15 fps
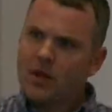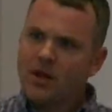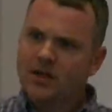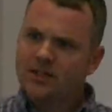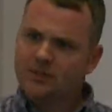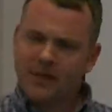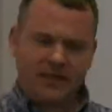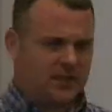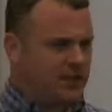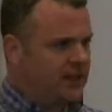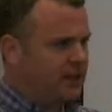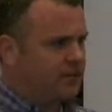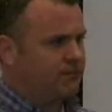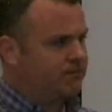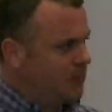especially
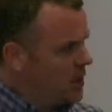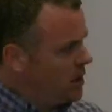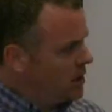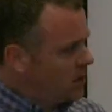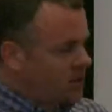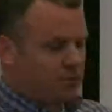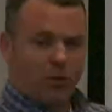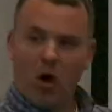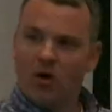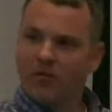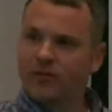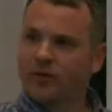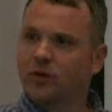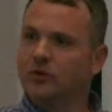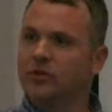in small
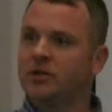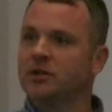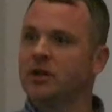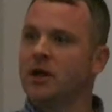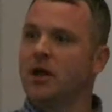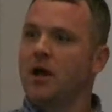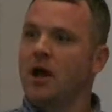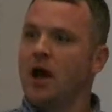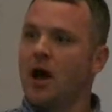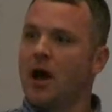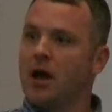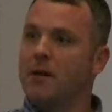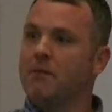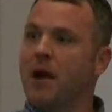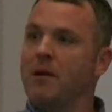fruits,
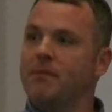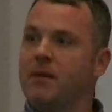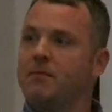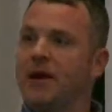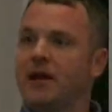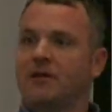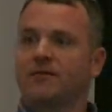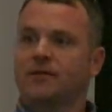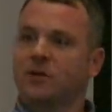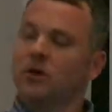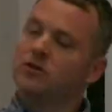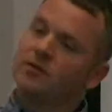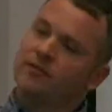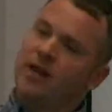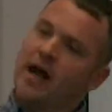it might be better for
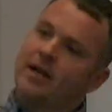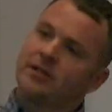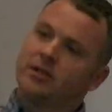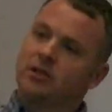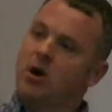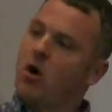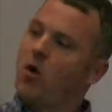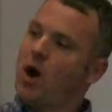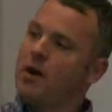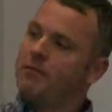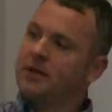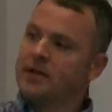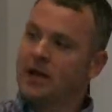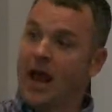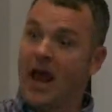those flies to go up
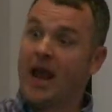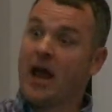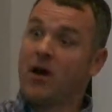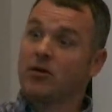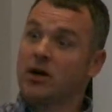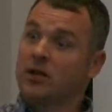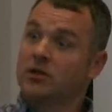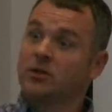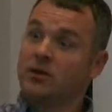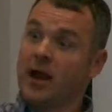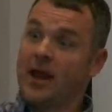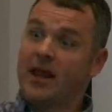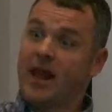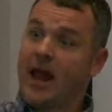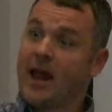and hang out under
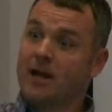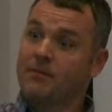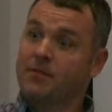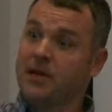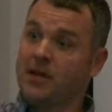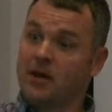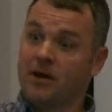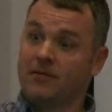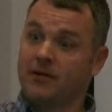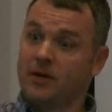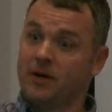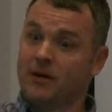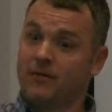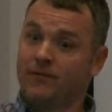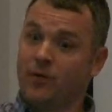a canopy of
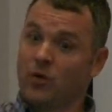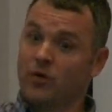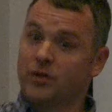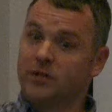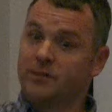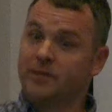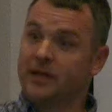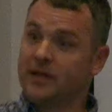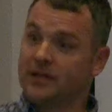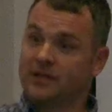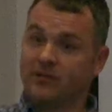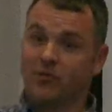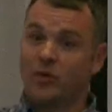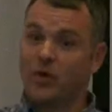a forest because of